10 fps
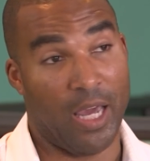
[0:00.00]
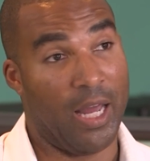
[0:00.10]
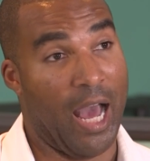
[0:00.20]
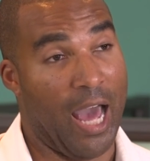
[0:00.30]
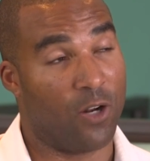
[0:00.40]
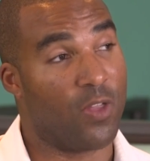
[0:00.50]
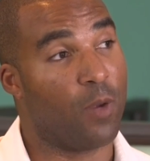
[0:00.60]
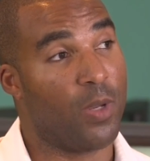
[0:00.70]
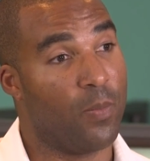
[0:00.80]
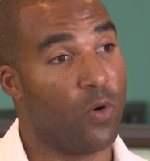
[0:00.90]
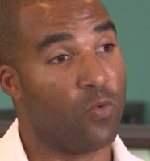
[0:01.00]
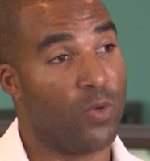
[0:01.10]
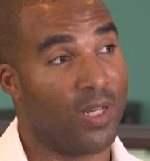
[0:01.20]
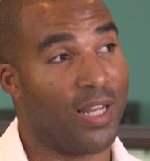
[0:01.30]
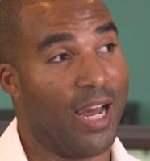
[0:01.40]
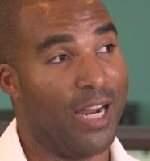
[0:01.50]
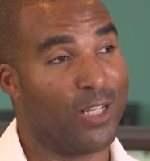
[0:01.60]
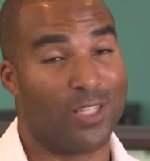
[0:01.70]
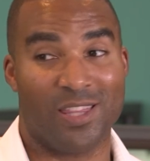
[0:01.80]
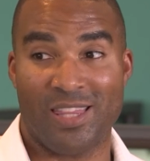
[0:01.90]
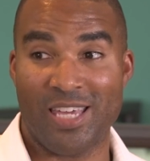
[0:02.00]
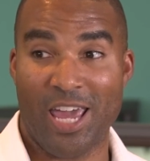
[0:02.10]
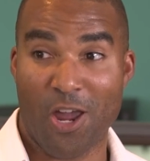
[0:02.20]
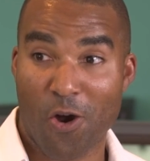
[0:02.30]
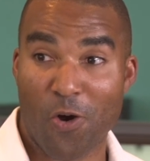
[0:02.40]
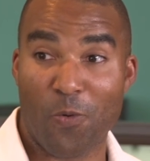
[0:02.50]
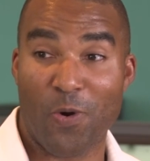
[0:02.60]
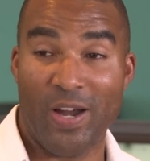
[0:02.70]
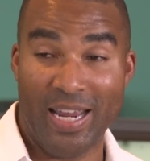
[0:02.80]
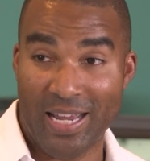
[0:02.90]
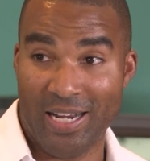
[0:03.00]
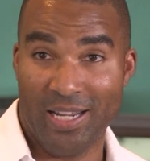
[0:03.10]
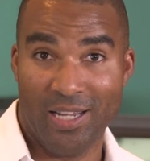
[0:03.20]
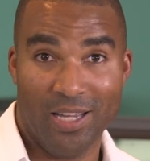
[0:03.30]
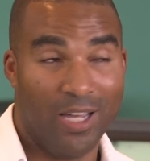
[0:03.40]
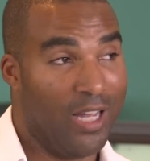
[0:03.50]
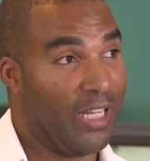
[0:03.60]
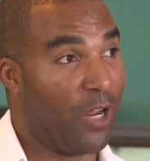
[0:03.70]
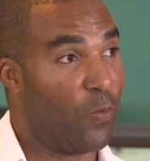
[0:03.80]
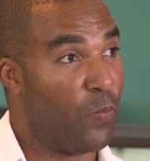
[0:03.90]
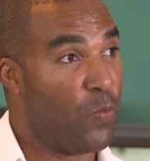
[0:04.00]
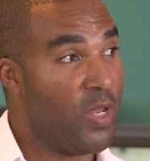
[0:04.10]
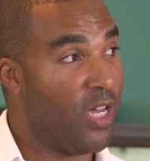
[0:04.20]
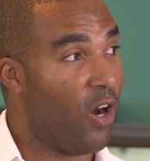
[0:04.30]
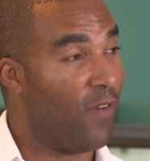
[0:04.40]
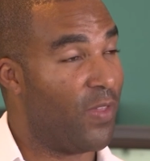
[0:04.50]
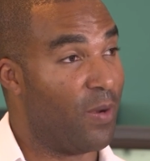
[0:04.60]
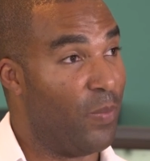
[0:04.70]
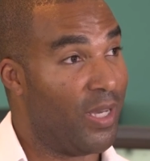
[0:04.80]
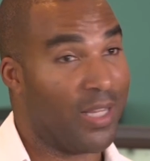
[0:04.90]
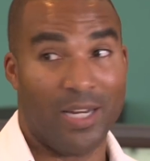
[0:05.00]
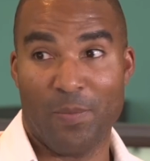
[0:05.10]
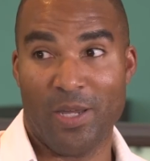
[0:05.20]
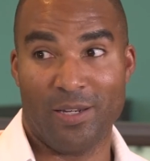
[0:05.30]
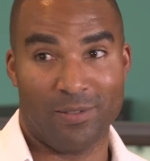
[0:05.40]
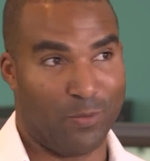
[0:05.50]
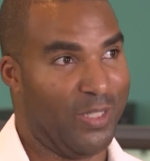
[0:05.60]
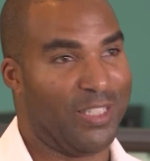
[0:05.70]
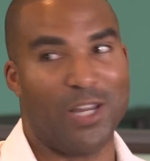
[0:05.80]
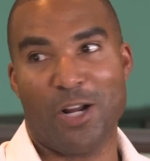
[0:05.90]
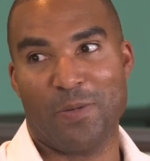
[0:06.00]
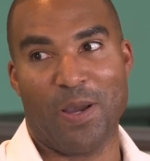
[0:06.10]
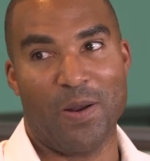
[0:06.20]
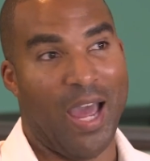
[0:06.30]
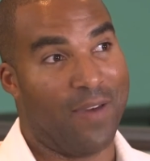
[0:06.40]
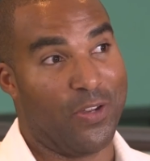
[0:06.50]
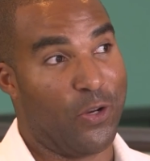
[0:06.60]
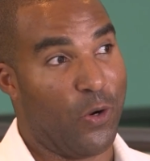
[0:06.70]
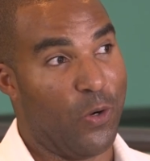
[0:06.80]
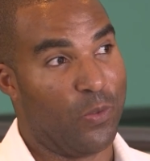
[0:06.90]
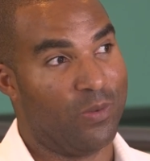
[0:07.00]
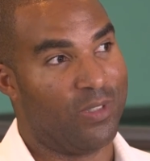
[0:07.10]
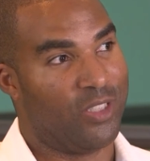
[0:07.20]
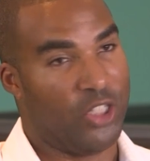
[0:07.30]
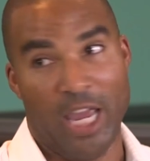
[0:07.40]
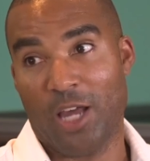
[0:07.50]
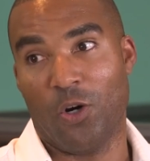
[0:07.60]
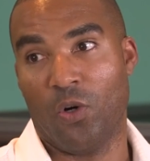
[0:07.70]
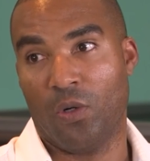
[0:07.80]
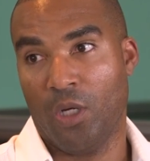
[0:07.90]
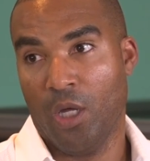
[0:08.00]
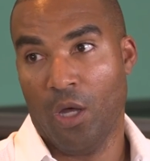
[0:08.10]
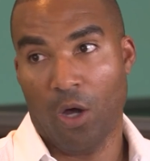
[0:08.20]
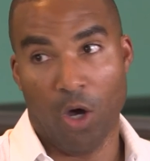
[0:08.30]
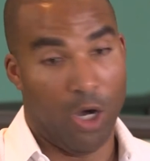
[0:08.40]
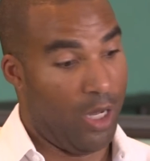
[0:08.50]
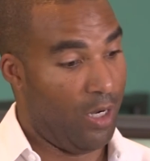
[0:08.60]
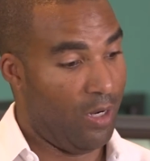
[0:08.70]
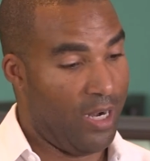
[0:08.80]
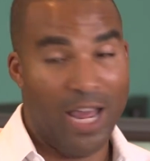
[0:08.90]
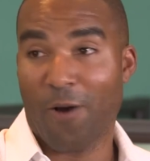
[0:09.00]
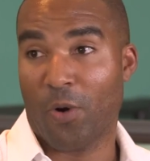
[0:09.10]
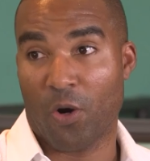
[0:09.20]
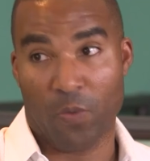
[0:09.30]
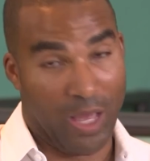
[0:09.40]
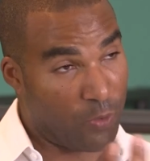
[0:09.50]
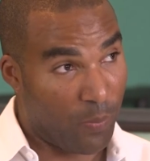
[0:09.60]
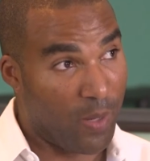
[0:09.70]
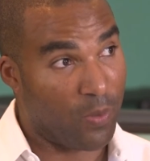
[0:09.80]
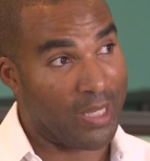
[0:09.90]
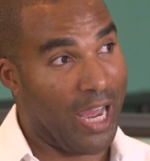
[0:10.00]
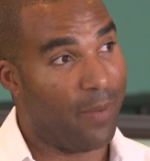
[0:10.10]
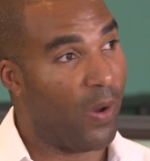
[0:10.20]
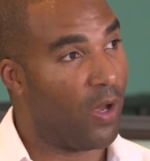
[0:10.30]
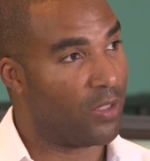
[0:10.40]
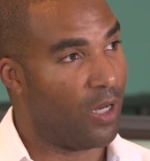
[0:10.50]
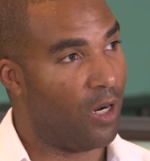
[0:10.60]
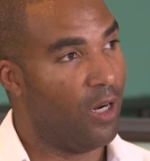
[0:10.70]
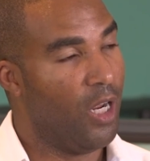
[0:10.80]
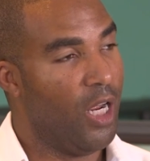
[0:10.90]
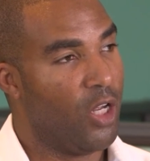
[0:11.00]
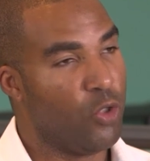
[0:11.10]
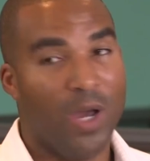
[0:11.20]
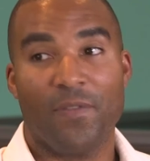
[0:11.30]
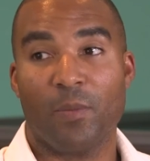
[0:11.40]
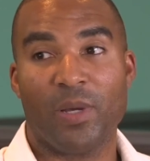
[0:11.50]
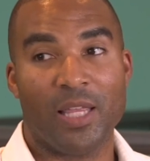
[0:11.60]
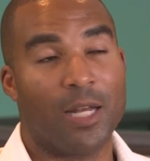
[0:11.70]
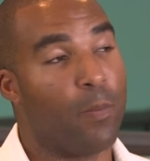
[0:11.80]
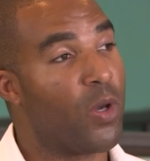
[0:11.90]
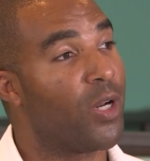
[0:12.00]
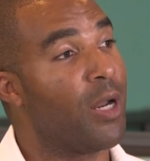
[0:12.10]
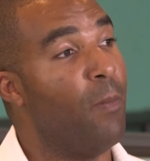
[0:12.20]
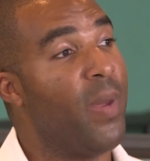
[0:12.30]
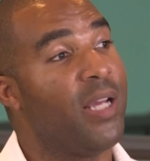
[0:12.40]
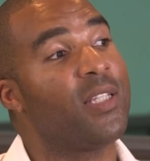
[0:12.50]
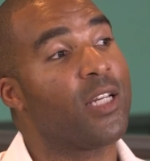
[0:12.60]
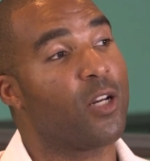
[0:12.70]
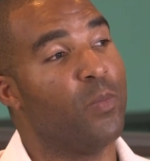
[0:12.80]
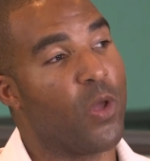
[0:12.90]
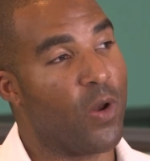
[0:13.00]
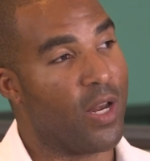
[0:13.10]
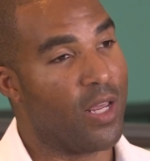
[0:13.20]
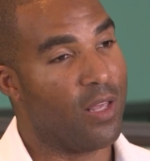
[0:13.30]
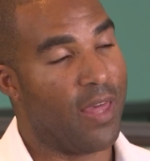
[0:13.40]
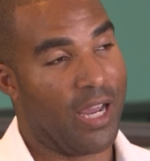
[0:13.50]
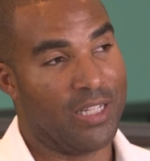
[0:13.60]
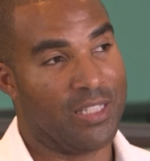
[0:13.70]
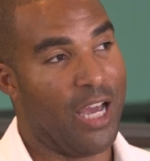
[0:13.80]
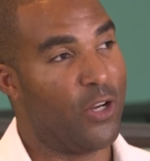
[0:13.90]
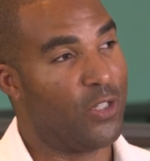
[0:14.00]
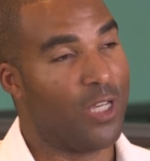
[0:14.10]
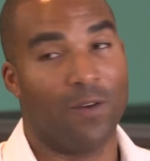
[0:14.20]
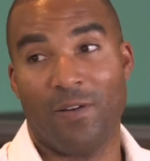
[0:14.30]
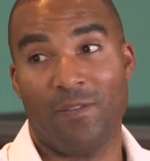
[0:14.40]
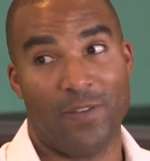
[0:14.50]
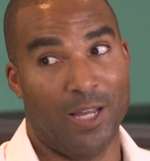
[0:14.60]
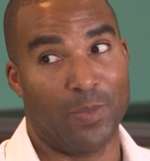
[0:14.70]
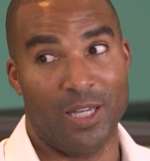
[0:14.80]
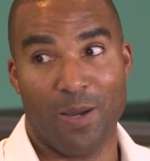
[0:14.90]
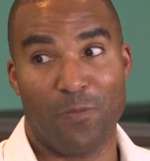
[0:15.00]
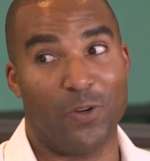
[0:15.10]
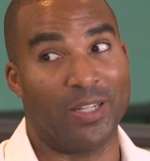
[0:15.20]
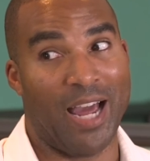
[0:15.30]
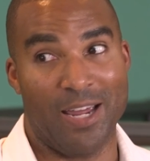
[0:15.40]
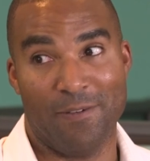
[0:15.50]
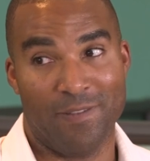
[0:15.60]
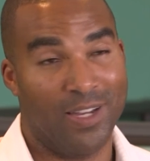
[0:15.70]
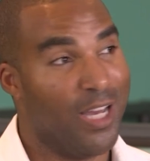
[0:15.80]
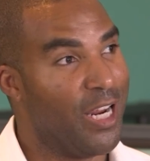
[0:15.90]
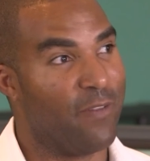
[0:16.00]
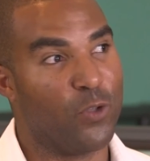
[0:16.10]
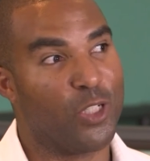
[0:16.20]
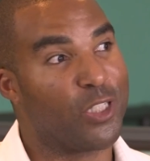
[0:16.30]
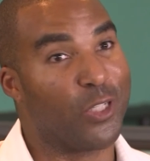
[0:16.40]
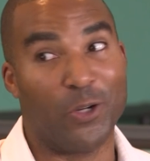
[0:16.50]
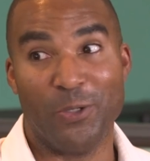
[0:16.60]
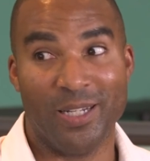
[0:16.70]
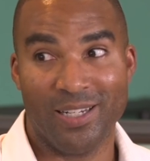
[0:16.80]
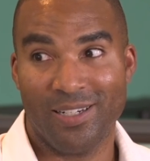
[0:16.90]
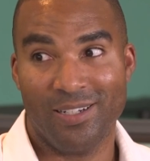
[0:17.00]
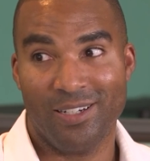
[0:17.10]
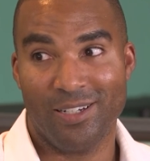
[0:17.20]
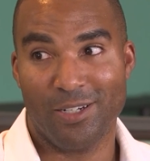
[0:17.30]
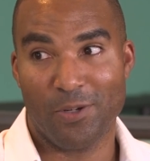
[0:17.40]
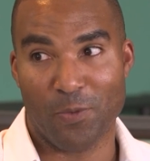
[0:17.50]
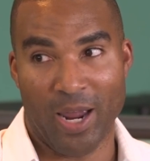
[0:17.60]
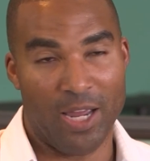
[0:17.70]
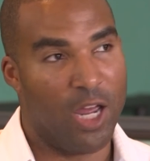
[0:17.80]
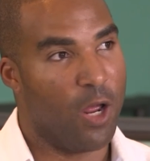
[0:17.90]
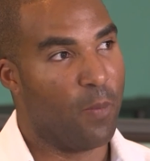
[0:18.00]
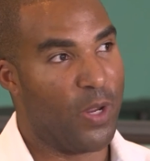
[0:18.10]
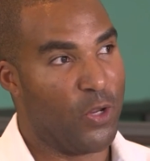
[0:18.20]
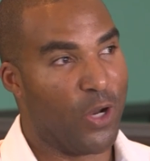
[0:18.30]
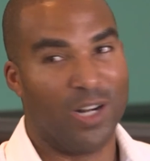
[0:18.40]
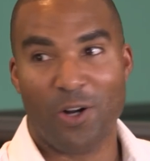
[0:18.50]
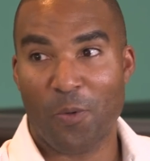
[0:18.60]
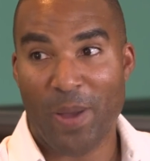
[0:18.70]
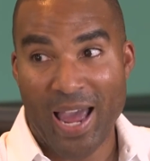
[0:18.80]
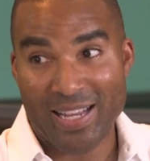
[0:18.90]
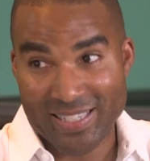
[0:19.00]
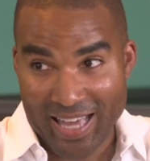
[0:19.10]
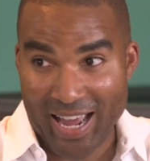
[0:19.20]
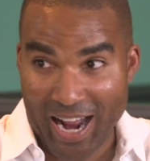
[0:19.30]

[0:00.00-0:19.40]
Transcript: yeah. I don't think people realize the era we're in. Like, we are of the ability. I mean, we just talked about having your own channel on a network. That's where people's eyeballs are. You have the ability to build an amazing community that could set yourself and family up for life if you just learned it. Right. Right? but you're going to go pass that